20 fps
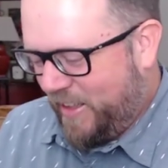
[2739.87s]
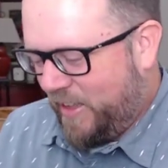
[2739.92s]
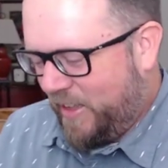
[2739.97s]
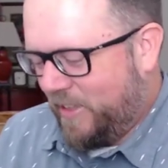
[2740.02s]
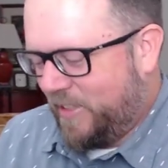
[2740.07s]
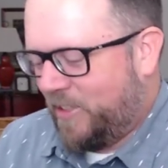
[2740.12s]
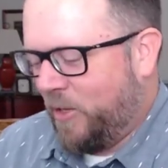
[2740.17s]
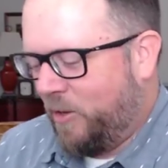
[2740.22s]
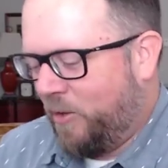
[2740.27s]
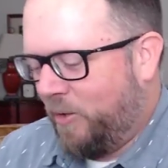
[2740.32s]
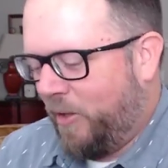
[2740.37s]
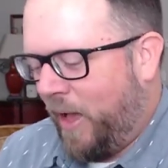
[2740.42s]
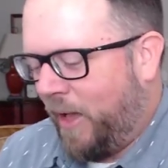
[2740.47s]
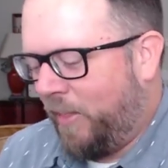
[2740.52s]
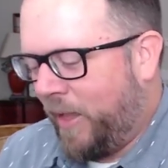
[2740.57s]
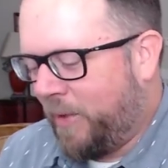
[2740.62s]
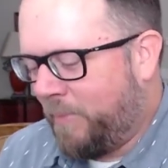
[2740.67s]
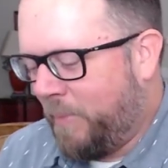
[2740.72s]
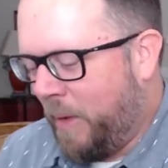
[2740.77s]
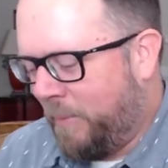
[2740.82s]
so I
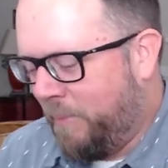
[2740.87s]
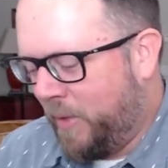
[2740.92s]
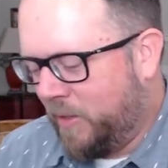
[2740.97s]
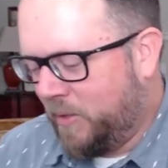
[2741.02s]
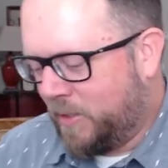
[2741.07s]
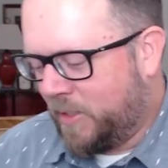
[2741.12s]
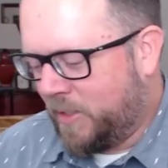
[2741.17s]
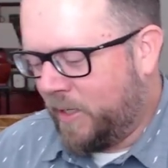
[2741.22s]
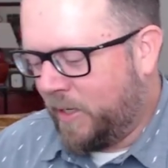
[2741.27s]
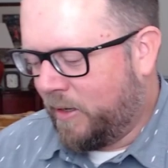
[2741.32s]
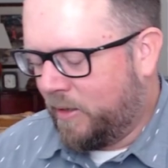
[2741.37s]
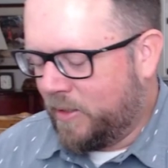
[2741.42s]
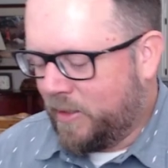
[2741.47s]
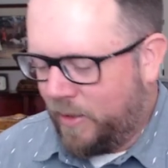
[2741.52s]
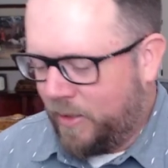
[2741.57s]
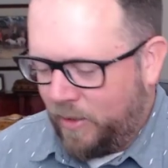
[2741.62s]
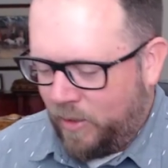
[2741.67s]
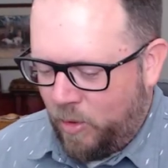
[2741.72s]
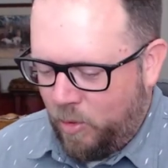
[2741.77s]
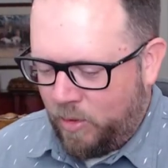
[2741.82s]
like my middle stickers
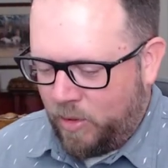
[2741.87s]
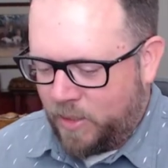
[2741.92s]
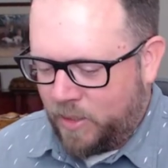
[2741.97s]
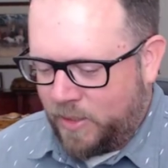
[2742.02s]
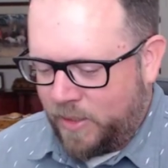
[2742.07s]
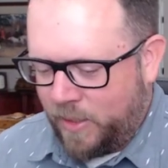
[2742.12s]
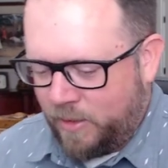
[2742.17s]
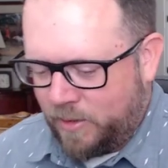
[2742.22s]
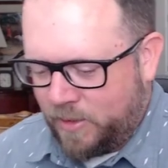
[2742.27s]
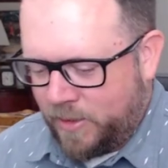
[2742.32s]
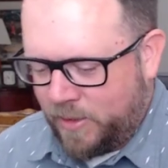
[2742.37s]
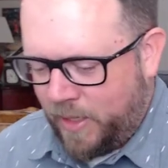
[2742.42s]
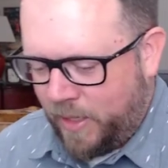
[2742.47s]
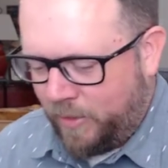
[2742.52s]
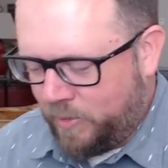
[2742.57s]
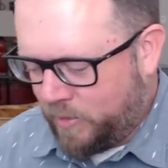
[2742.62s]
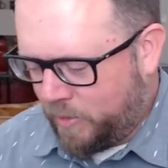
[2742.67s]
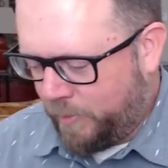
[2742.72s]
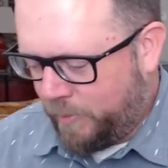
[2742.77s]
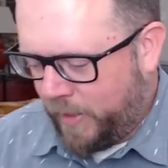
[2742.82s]
and the corner stickers. Yeah,
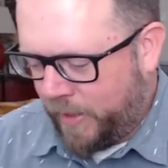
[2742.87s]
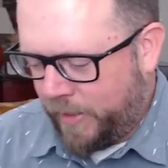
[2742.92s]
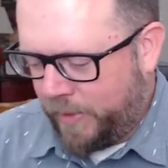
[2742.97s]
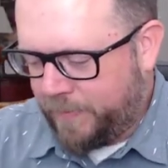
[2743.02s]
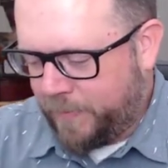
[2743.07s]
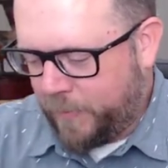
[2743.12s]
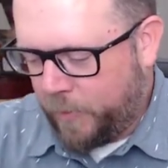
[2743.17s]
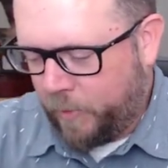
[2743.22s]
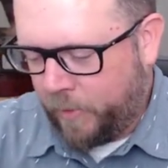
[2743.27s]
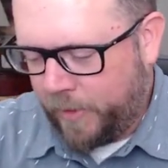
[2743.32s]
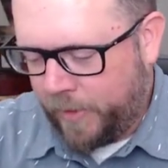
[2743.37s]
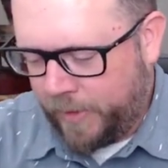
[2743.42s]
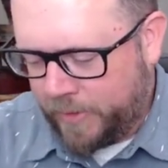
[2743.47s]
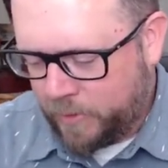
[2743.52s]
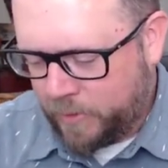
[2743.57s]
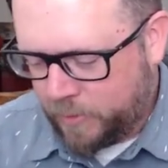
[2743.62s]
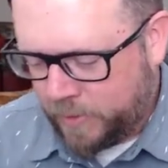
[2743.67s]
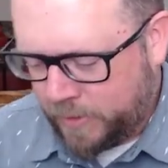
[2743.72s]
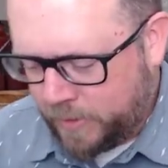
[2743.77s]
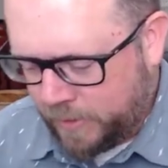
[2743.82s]
those are my
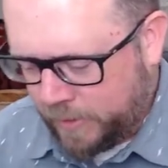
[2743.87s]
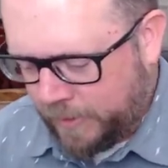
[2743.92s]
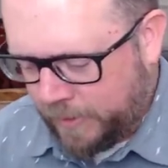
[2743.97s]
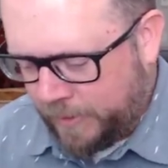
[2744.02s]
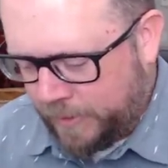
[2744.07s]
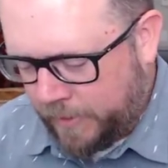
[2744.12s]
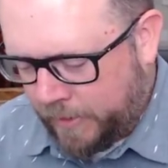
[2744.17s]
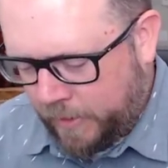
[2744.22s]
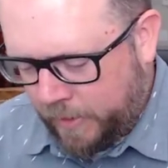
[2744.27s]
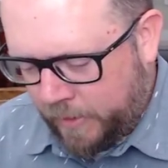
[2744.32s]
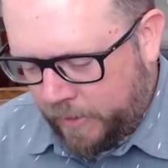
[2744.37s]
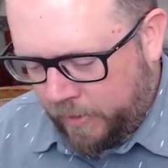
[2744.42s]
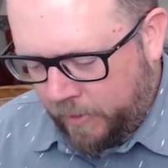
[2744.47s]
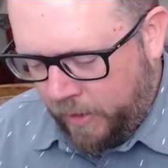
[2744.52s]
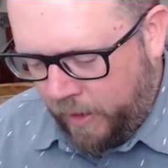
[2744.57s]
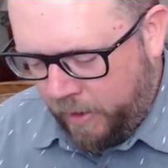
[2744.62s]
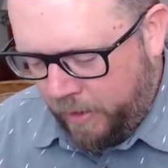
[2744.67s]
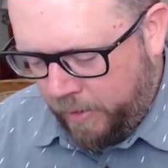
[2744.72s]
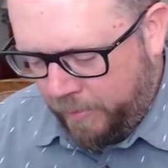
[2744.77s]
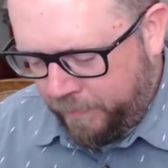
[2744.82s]
organized ones.
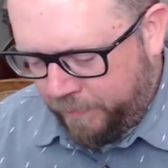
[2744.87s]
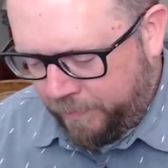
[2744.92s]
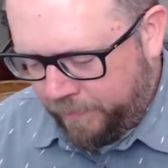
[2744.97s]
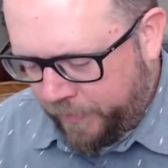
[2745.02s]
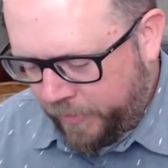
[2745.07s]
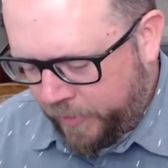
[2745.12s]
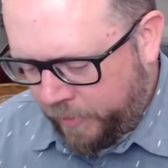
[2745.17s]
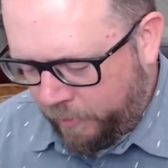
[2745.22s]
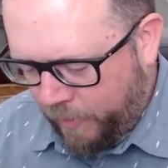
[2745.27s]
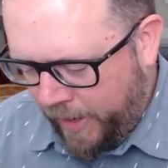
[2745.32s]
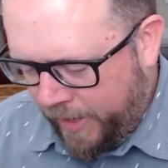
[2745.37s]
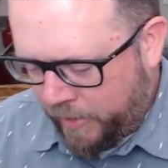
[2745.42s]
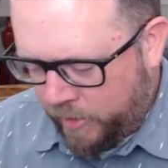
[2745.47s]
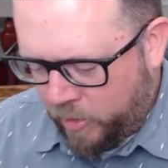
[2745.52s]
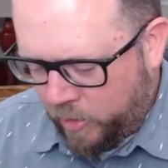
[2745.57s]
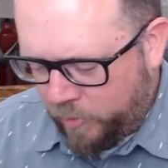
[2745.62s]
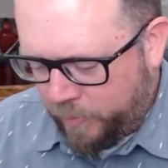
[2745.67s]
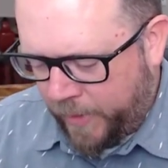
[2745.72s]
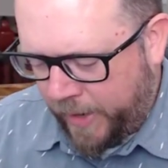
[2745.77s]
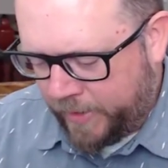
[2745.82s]
Um, the Write
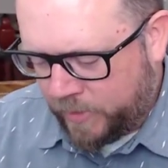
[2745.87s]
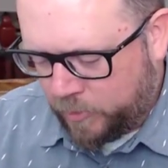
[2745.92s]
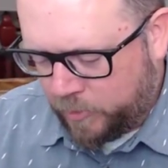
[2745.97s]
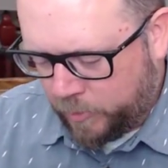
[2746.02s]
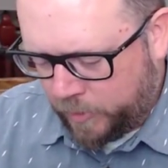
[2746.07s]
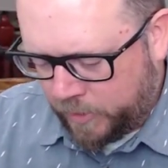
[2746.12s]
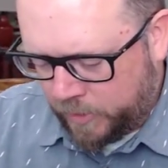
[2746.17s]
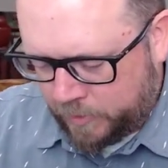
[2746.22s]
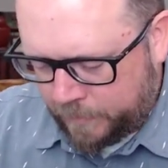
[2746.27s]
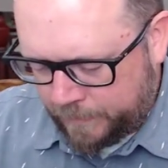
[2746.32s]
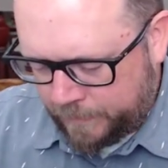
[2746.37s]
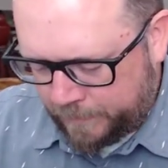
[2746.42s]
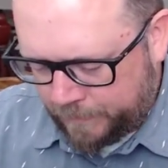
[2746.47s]
Notepads one,